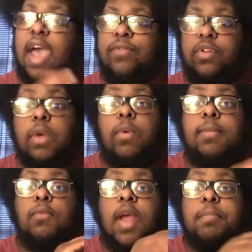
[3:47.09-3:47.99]
after, it went
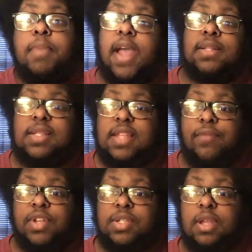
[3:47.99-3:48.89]
right back to
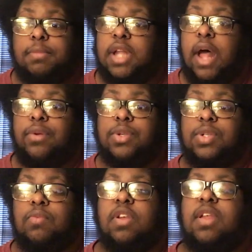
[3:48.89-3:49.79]
70 some dollars,
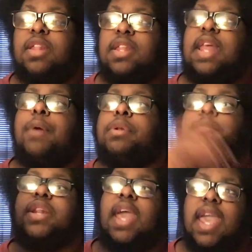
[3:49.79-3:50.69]
and then that would have
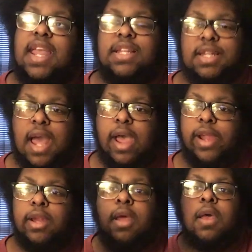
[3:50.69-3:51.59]
been
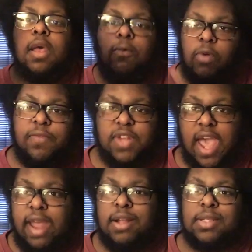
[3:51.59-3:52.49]
89 with
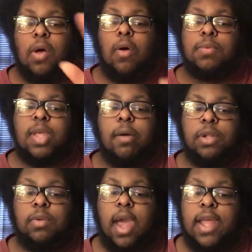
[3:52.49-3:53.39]
tax. So I'm telling
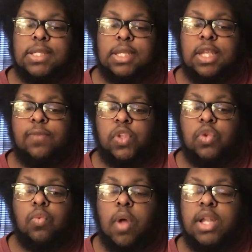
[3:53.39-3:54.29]
you guys, if
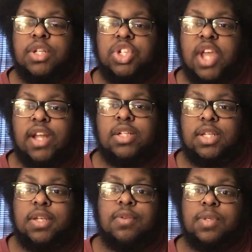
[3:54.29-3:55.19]
you wanna check
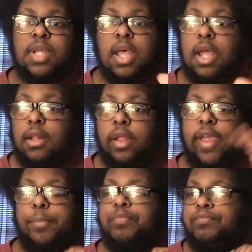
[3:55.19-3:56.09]
deals,
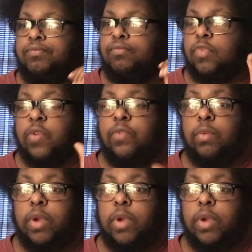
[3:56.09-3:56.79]
like for